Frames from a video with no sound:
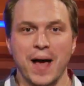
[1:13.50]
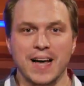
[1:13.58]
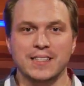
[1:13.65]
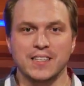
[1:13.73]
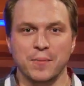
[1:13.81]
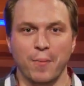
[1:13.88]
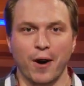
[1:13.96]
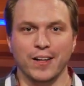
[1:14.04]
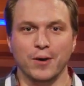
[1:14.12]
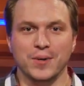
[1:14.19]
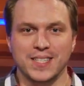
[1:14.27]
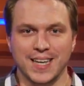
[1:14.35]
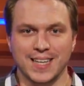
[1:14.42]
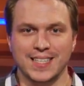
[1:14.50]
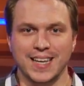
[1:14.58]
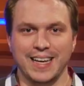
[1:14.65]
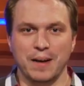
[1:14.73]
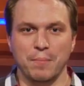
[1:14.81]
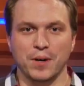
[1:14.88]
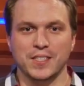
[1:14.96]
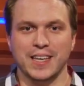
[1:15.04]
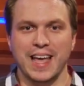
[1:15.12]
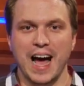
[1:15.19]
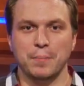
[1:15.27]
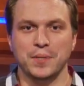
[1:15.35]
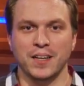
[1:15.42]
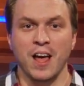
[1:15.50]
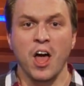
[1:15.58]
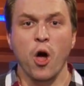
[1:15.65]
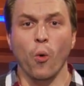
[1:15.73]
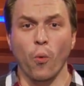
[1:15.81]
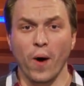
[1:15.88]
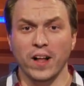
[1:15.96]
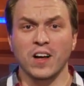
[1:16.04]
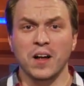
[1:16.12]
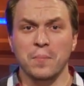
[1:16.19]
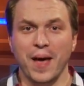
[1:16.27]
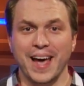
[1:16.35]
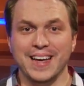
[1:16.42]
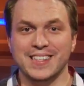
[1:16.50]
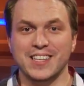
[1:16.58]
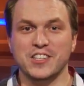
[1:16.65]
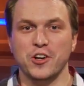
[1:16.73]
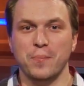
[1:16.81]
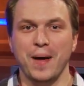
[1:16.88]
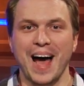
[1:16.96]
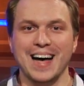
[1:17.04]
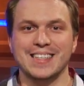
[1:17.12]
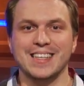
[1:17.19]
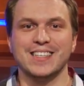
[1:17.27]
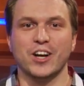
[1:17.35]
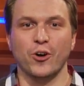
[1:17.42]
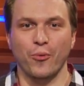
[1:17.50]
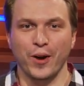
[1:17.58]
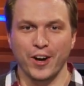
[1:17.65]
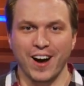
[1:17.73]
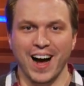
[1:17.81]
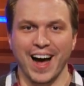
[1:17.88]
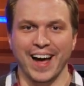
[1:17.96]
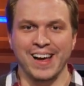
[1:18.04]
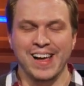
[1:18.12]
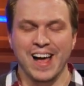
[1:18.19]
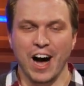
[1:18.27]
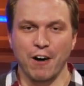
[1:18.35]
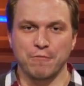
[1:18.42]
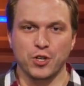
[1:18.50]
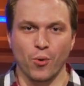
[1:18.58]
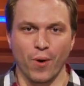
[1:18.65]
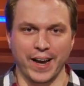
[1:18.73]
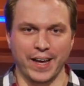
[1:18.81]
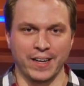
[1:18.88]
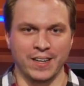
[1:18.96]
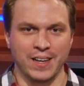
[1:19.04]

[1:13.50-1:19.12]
best as a Marlie with 16 and puts the captain well on pace to surpass his career high of 20.